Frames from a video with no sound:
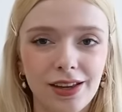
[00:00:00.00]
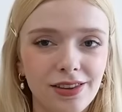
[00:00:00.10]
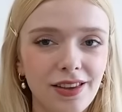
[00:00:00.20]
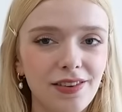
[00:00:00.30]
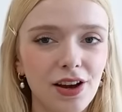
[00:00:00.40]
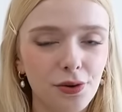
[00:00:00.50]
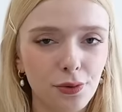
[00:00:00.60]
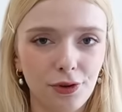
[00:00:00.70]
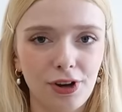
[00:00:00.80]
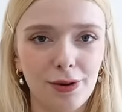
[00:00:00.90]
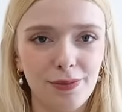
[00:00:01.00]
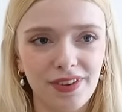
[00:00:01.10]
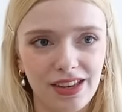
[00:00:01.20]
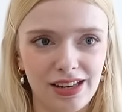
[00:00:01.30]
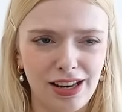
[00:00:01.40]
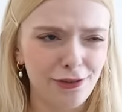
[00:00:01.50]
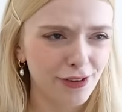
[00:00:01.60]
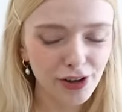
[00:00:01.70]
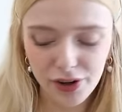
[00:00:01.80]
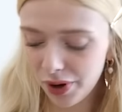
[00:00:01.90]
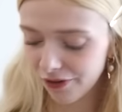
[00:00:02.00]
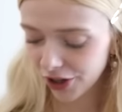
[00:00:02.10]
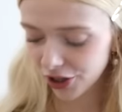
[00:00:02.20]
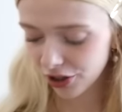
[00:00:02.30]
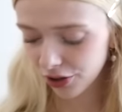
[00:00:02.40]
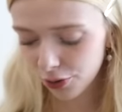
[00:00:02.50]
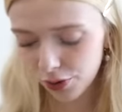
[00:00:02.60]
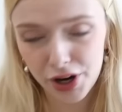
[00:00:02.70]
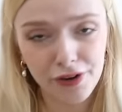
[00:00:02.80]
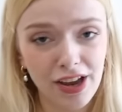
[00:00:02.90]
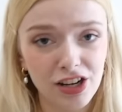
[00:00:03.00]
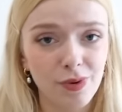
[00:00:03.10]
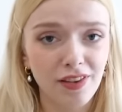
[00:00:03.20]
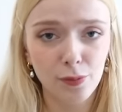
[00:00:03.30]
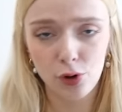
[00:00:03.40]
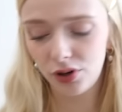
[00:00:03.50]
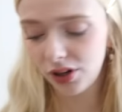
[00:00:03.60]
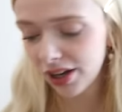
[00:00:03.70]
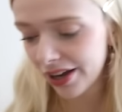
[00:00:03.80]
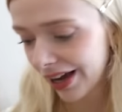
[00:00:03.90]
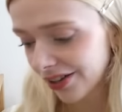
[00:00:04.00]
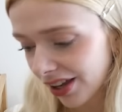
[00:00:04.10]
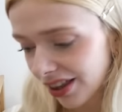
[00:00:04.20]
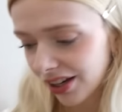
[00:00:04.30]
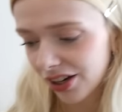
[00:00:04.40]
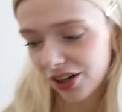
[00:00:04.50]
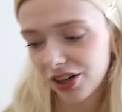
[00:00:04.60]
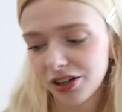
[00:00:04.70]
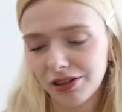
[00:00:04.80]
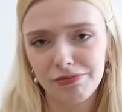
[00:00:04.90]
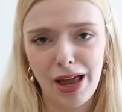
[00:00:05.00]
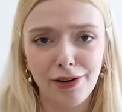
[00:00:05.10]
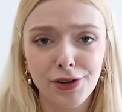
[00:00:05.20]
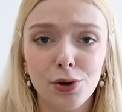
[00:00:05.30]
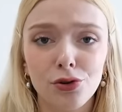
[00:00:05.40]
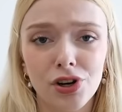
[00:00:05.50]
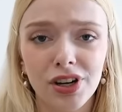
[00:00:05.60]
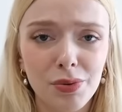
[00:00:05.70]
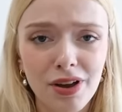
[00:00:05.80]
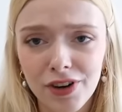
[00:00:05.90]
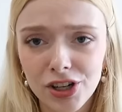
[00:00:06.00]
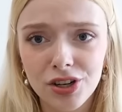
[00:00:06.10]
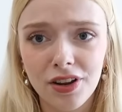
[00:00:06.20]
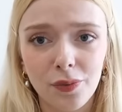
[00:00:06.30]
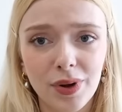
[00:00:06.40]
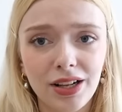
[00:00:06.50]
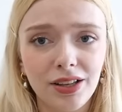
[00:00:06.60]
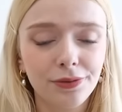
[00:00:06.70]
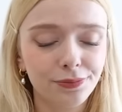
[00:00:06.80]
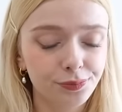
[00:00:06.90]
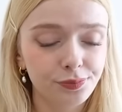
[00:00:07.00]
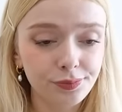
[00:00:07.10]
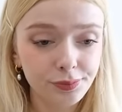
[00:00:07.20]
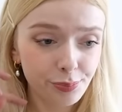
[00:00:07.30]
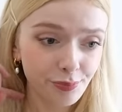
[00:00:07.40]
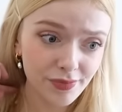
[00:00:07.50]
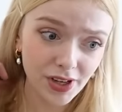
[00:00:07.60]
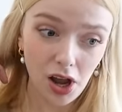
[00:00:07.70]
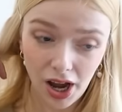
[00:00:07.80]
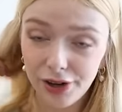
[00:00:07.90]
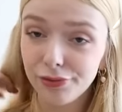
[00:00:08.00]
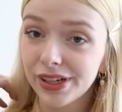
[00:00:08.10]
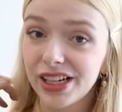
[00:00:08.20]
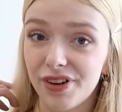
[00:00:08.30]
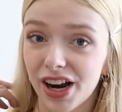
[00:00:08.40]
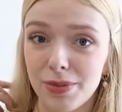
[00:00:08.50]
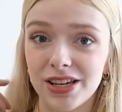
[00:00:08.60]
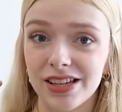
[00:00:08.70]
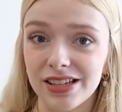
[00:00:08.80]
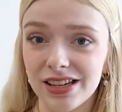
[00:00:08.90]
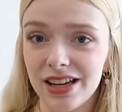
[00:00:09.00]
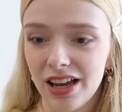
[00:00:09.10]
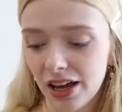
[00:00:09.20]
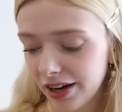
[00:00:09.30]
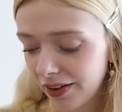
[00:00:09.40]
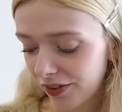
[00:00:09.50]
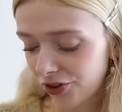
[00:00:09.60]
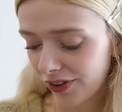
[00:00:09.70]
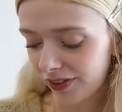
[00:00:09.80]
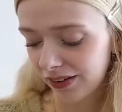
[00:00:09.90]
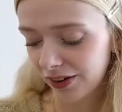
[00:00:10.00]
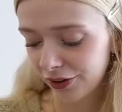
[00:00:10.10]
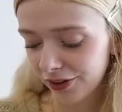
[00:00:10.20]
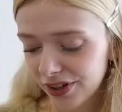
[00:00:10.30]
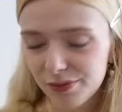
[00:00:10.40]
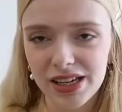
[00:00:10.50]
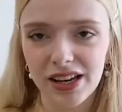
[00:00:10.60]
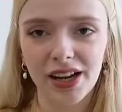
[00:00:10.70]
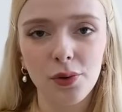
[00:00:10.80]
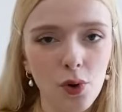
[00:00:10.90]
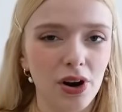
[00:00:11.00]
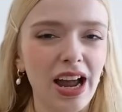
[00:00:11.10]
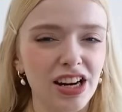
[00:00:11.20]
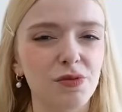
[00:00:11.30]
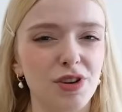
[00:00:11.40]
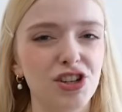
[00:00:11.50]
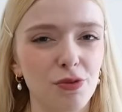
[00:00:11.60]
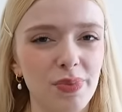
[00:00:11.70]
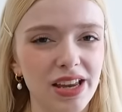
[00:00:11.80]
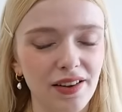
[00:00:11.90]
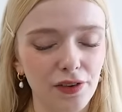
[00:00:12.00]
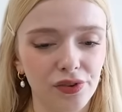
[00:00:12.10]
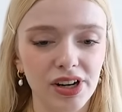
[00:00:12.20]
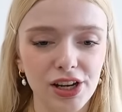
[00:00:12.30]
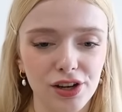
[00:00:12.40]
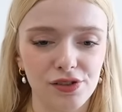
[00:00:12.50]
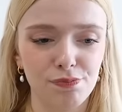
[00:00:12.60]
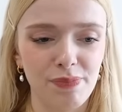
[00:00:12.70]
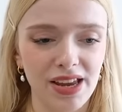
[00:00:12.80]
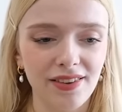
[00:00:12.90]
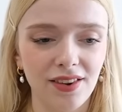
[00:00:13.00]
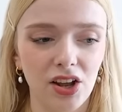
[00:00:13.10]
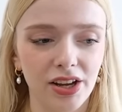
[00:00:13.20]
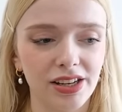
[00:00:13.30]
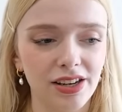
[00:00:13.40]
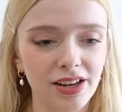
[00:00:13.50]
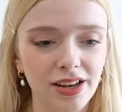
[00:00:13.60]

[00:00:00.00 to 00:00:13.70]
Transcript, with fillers: This yarn also comes in a fingering weight version called Cardiff Cashmere Small, and I think a Aran or chunky weight version as well. I really recommend it, and it's just, to me, like what cashmere should be. It's a really good baseline